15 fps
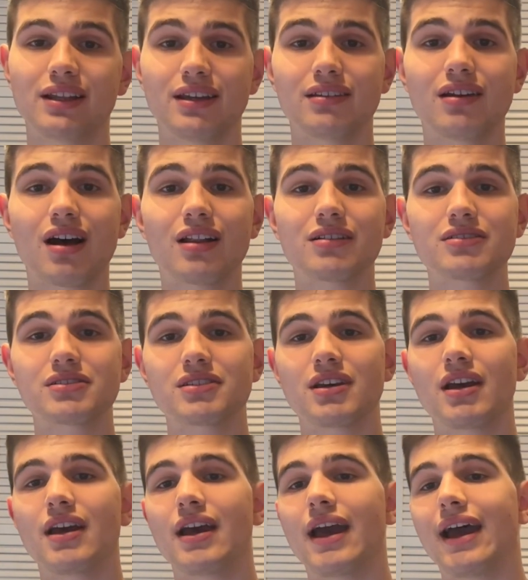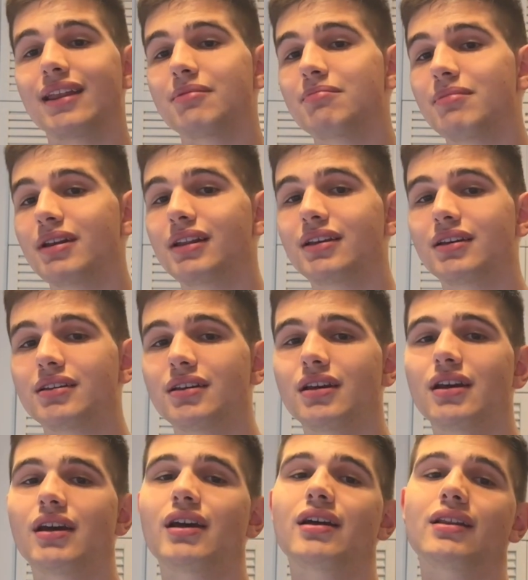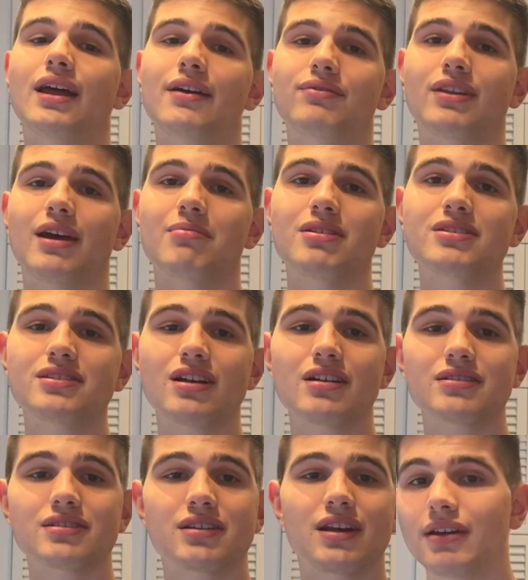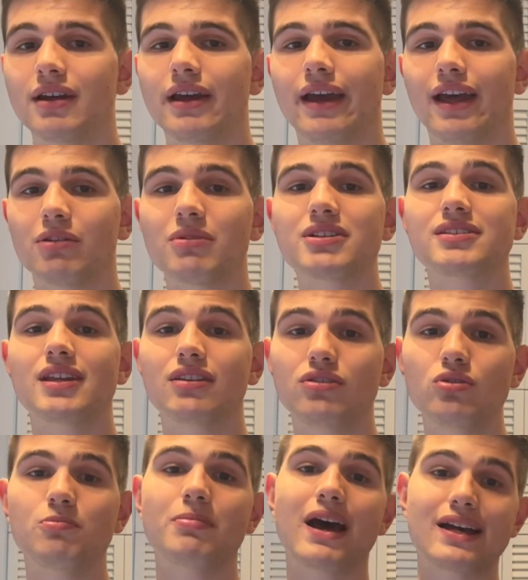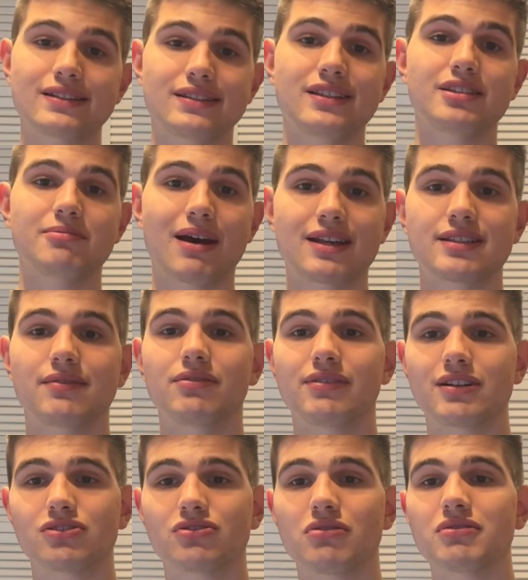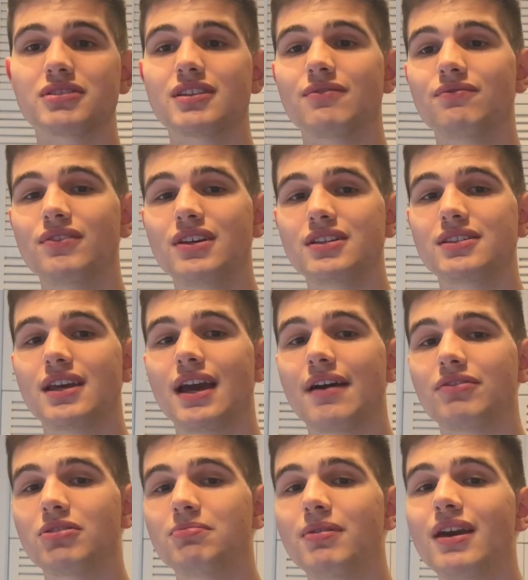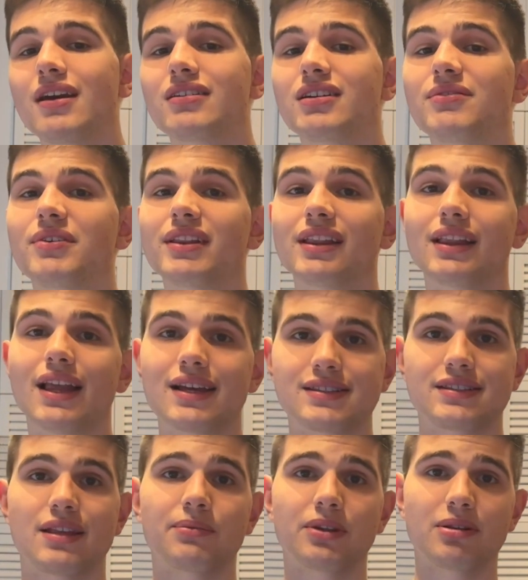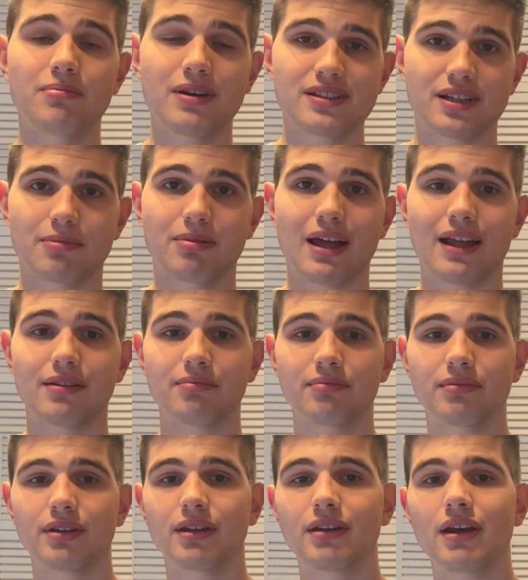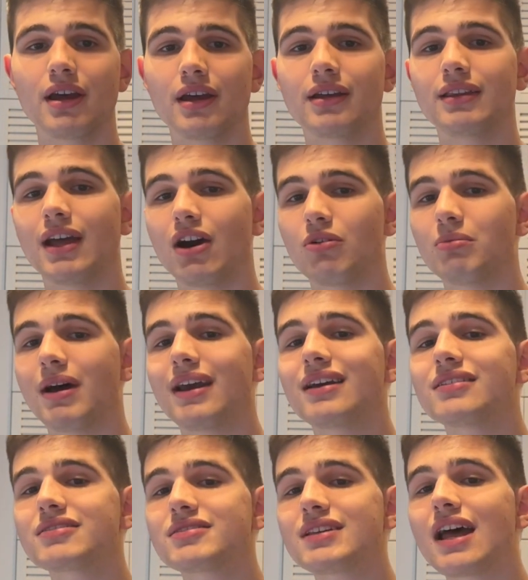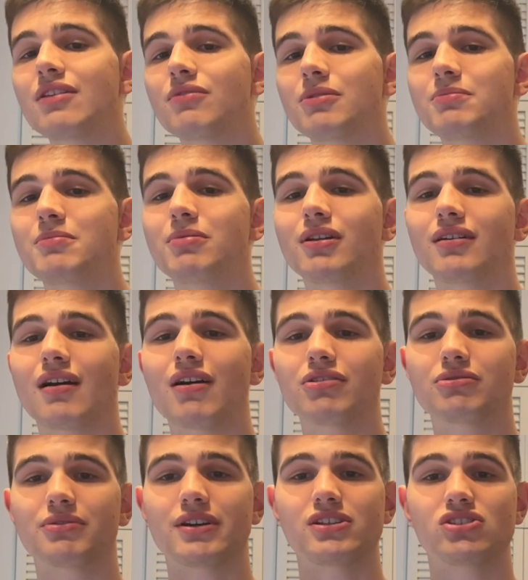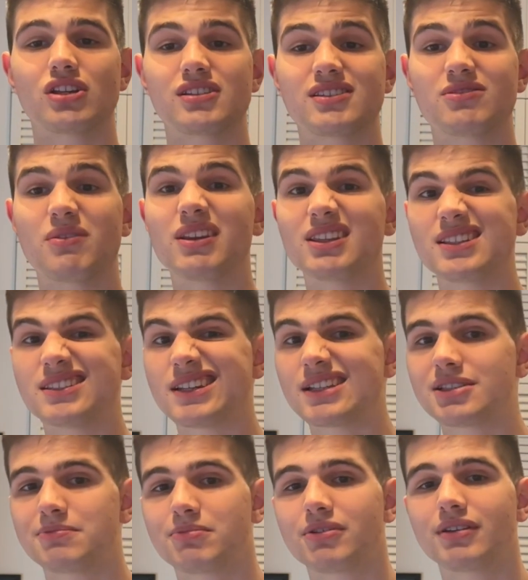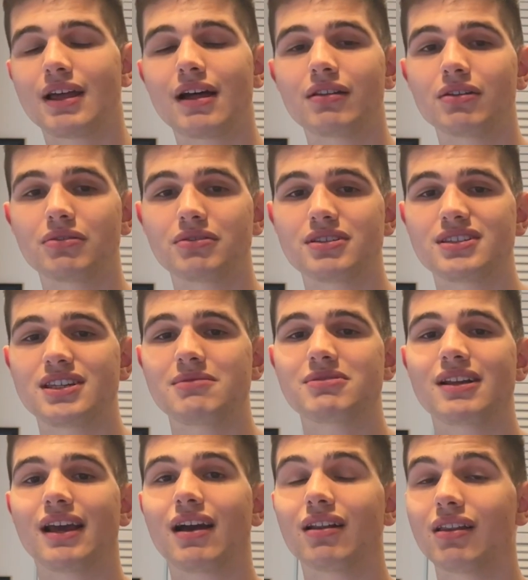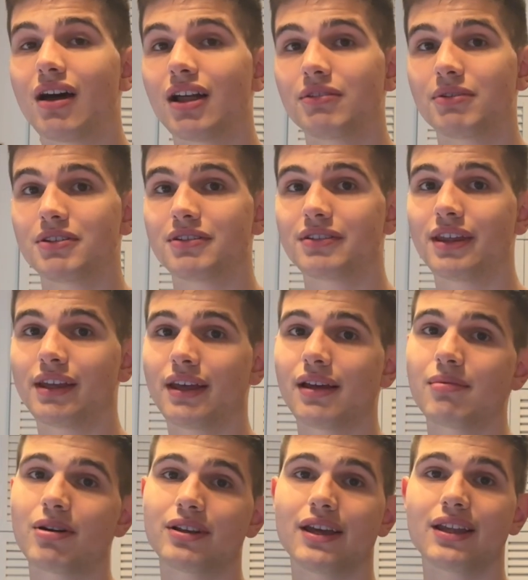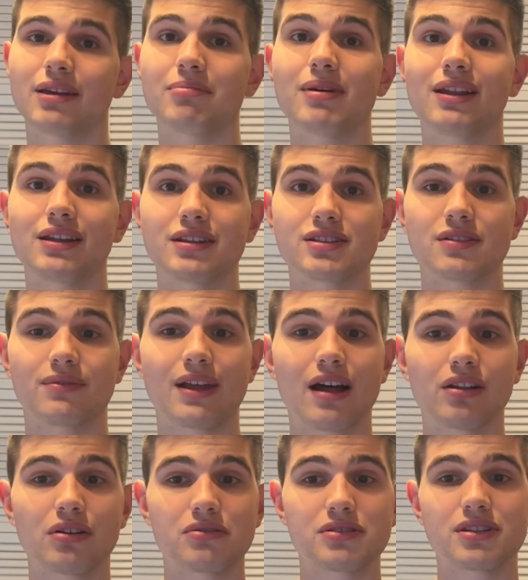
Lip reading: and 1 million lifetime installs, and once they do pass these massive thresholds, the fees they have to pay are even less than with the basic plan. Now, I understand why people are outraged, as 20 cents per download seems like a lot when you're thinking about getting millions of downloads,